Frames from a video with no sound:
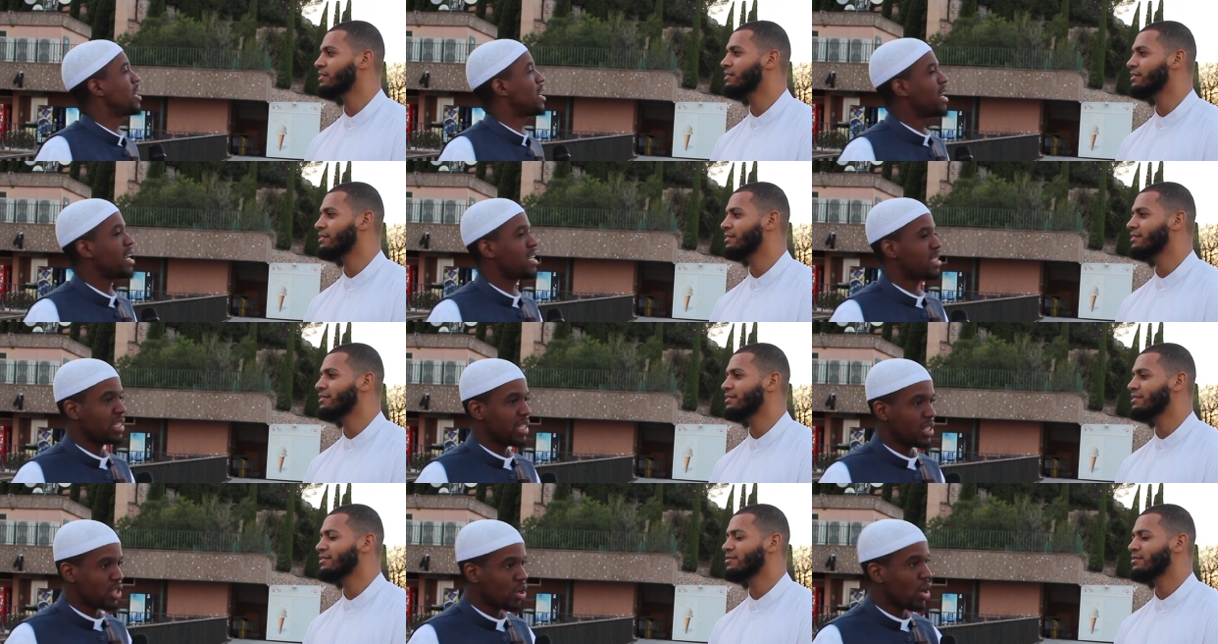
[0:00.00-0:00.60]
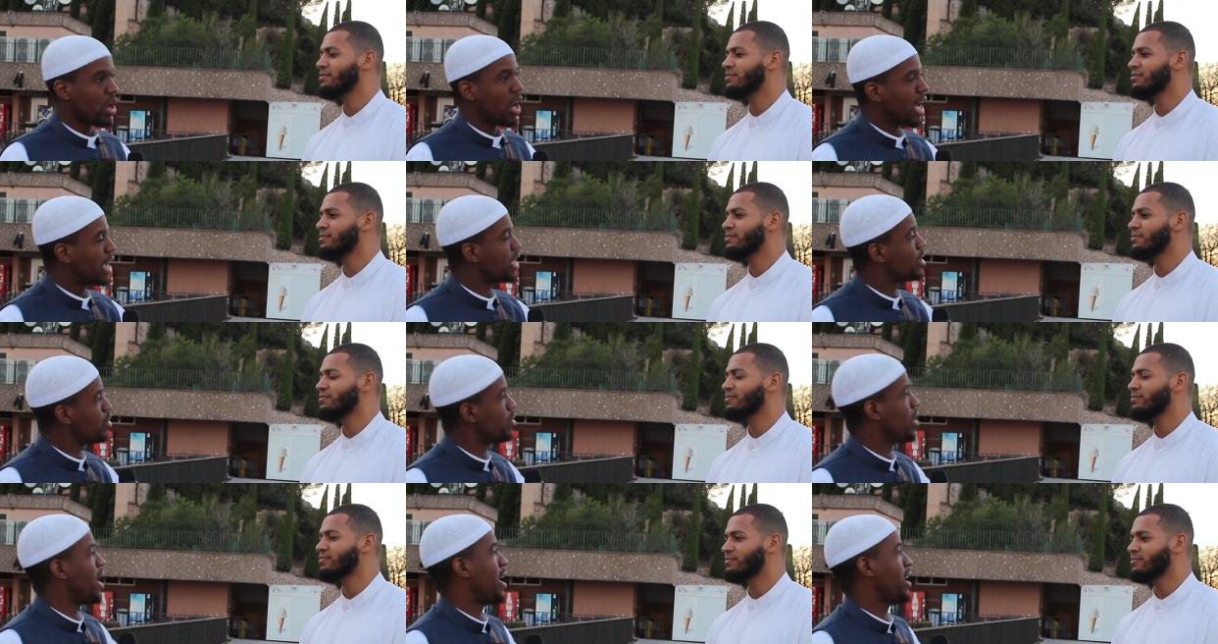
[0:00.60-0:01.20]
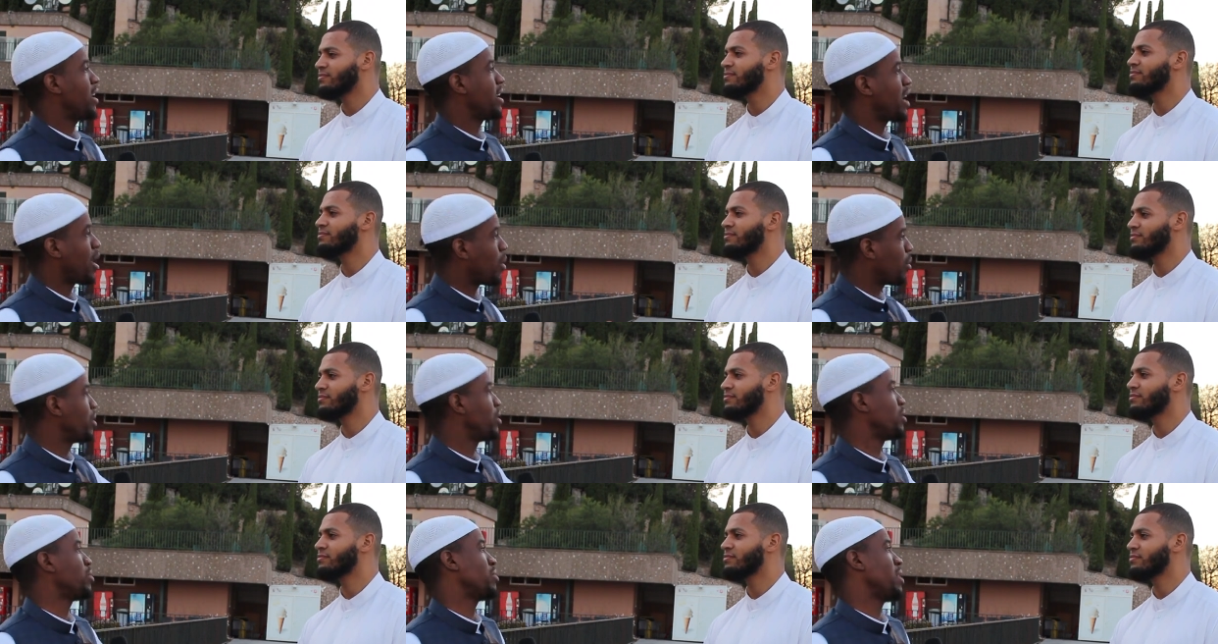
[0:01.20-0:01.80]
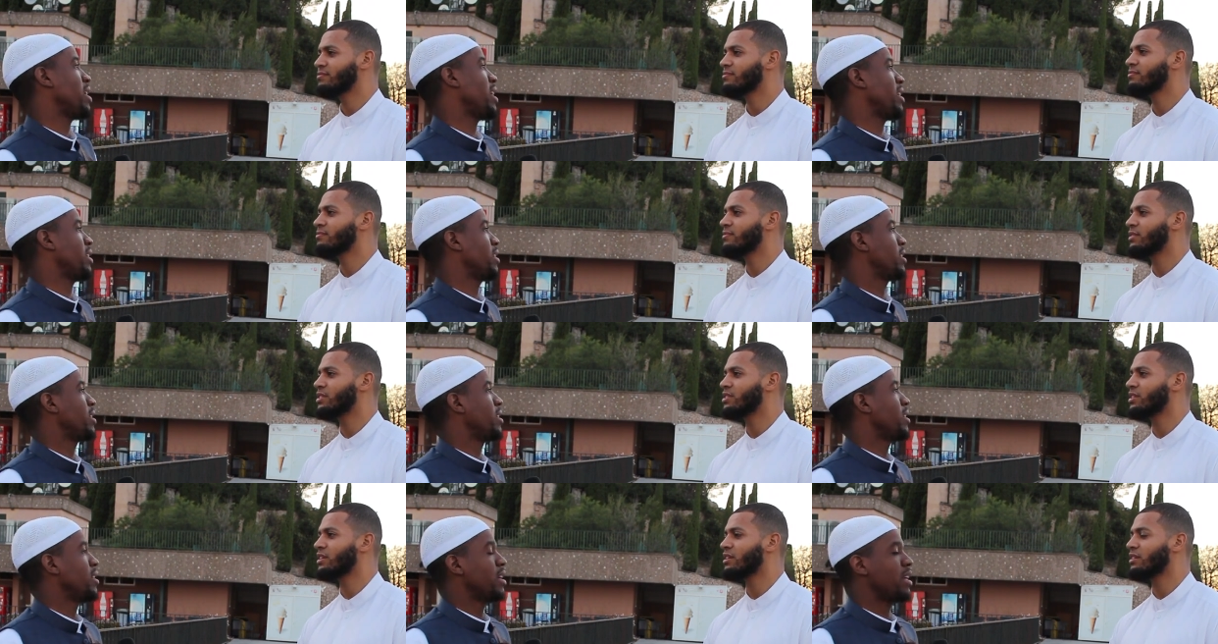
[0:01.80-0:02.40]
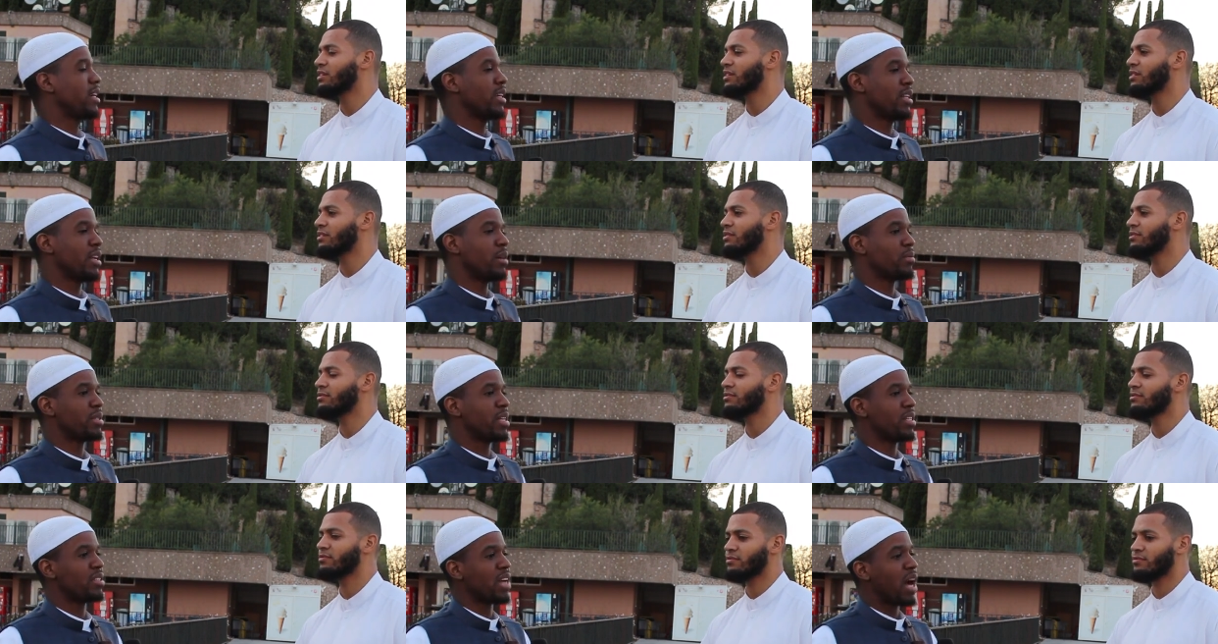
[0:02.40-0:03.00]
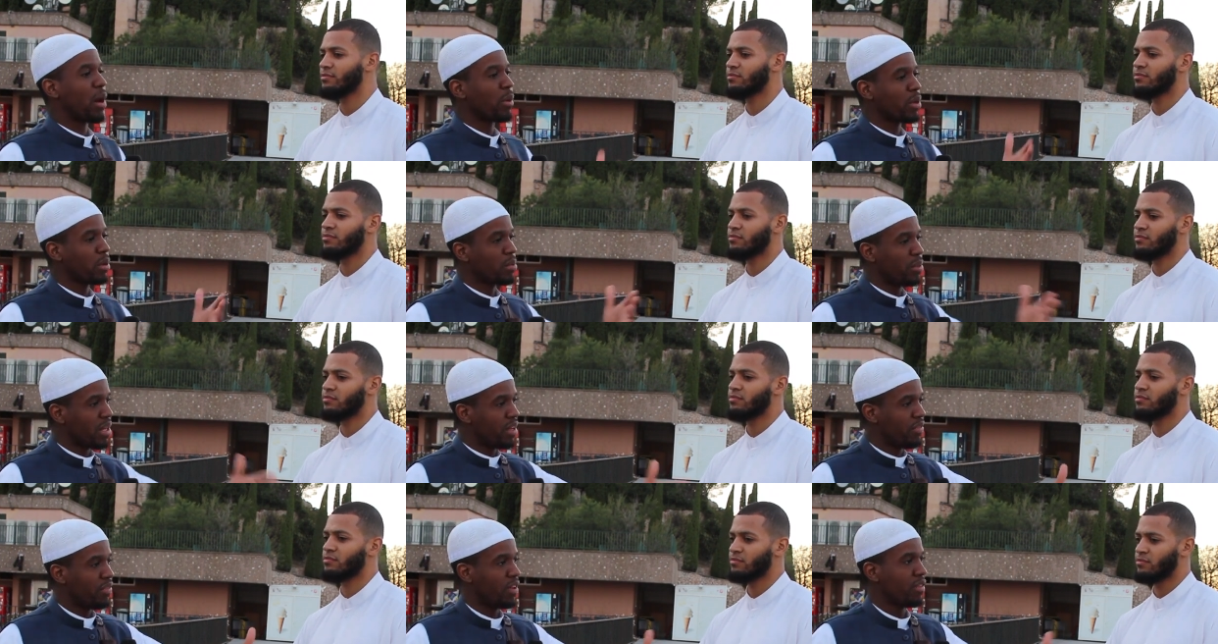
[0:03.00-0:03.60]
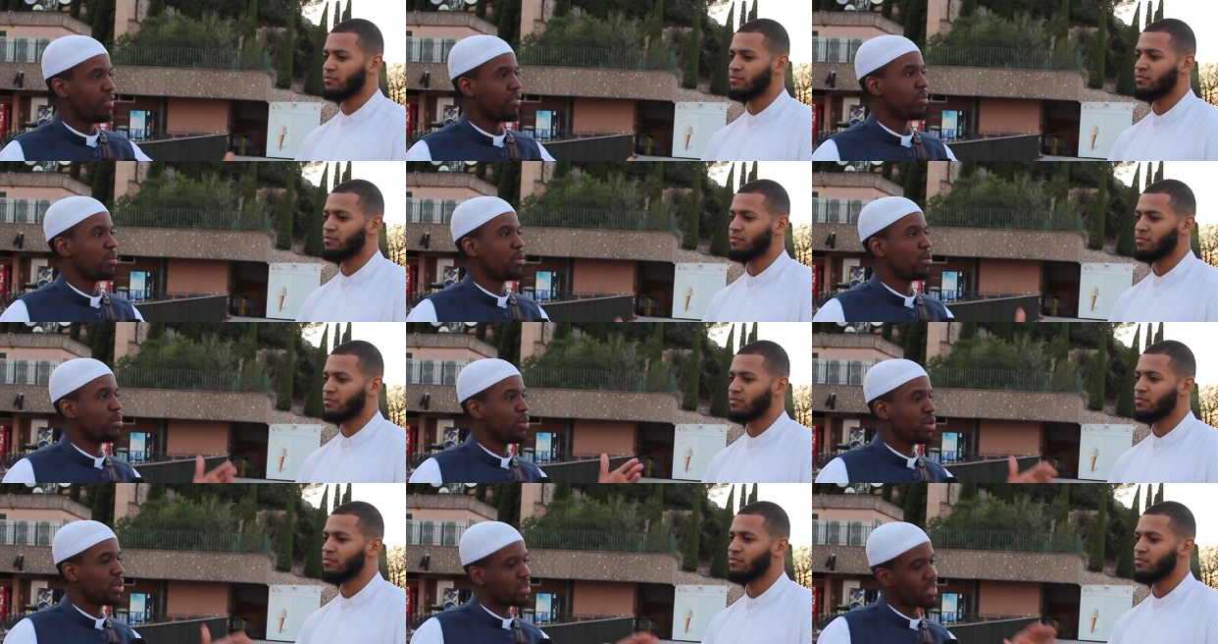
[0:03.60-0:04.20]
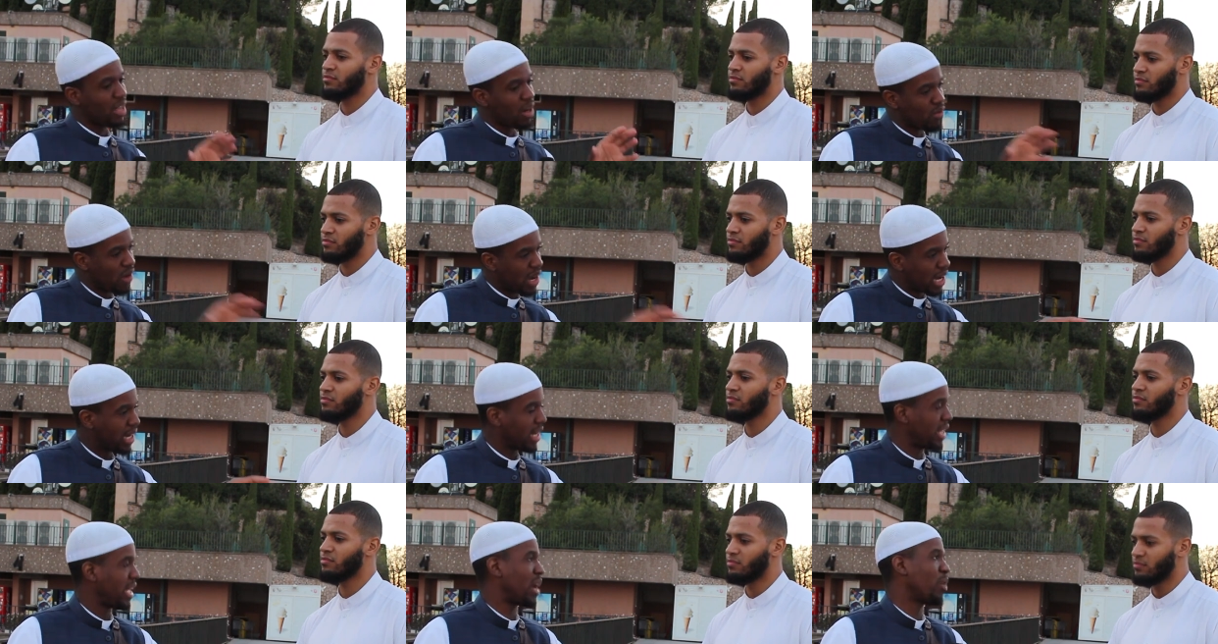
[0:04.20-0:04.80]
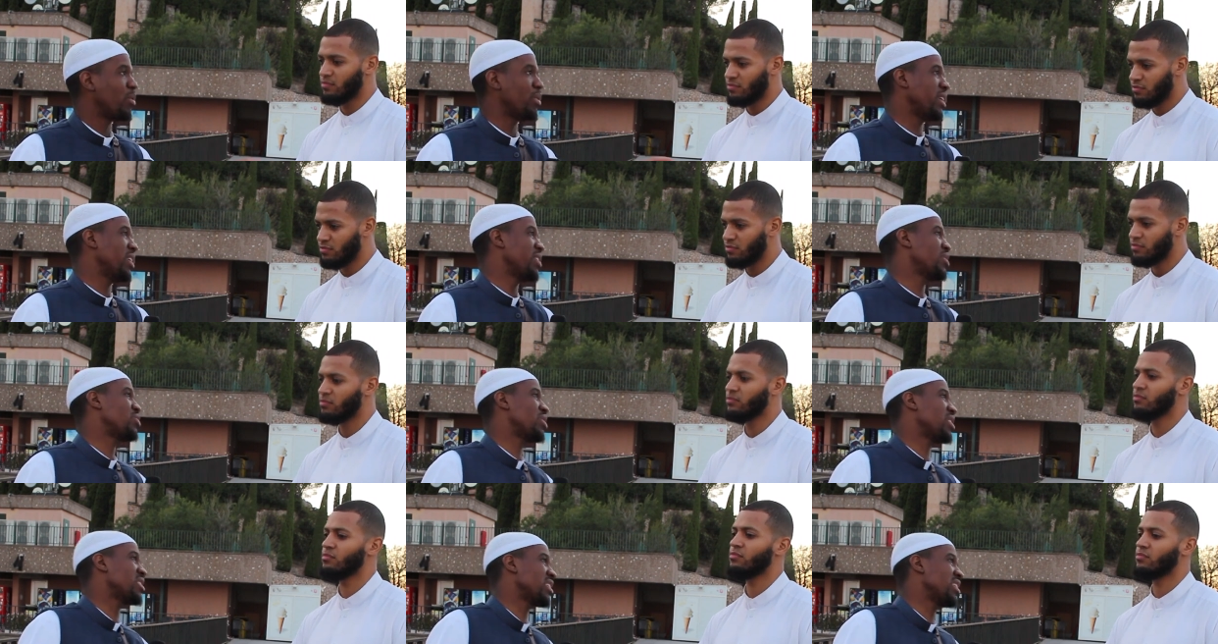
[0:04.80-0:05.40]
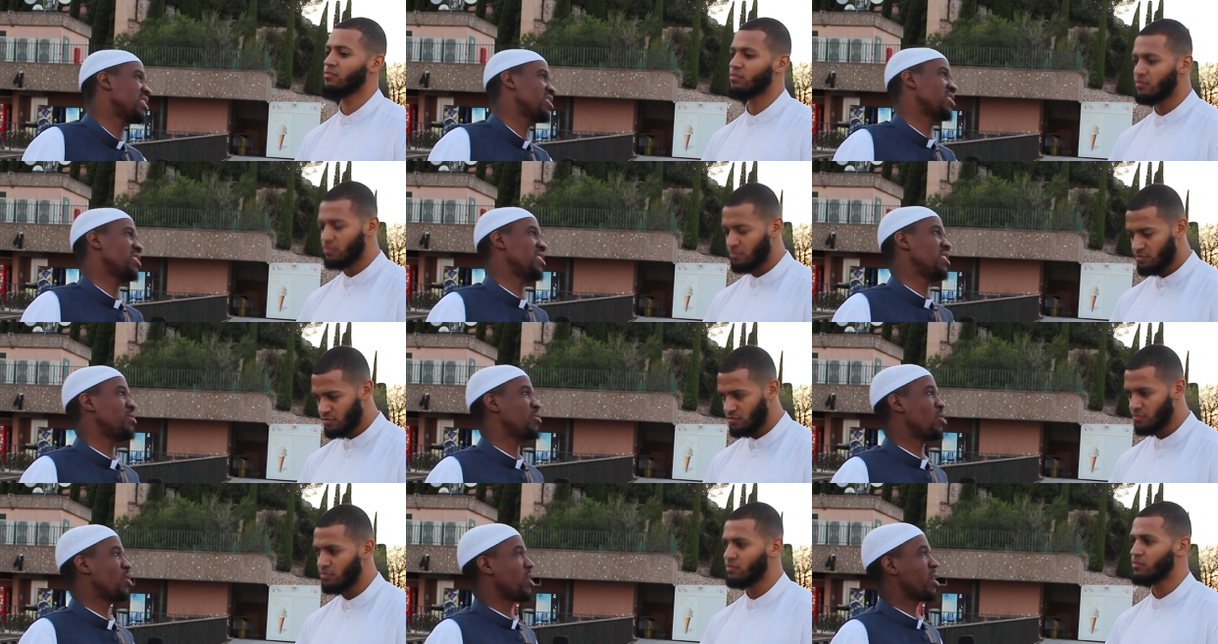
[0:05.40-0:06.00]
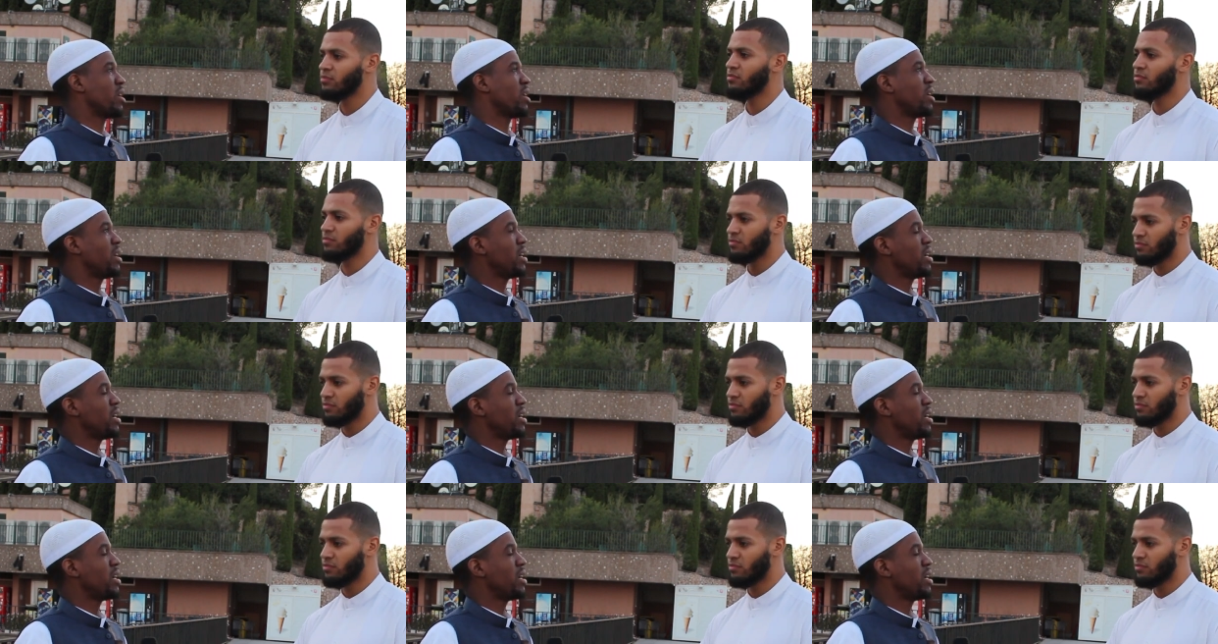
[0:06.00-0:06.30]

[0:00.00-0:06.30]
Speaker 1: And I said, inshallah, I can do that, and I want to do that. Mashallah. You know what I'm saying? So I want to benefit from the book directly. I don't want to hear the translation anymore.